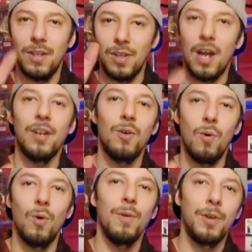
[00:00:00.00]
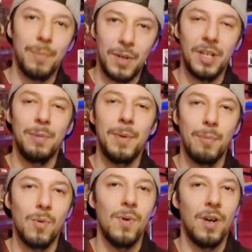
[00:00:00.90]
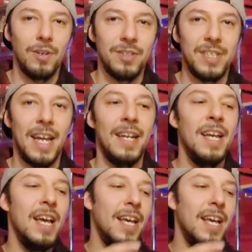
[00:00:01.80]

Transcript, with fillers: a lot of horror community people will understand